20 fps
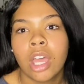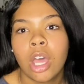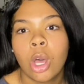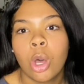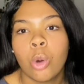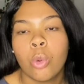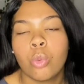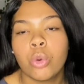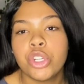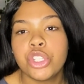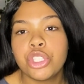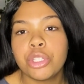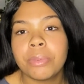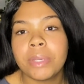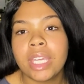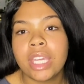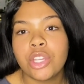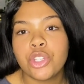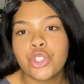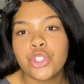Would you
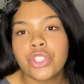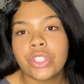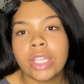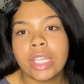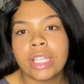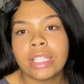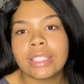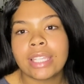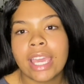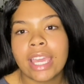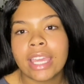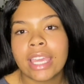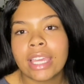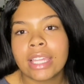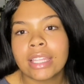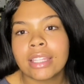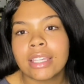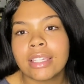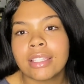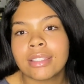be interested in taking
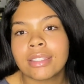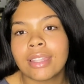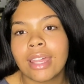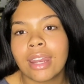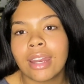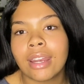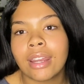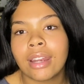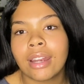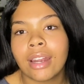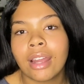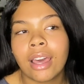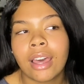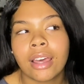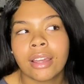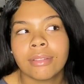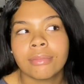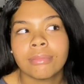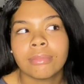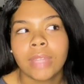this? Da da da da da.
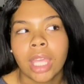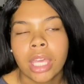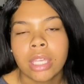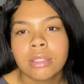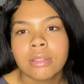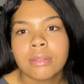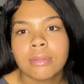Yes.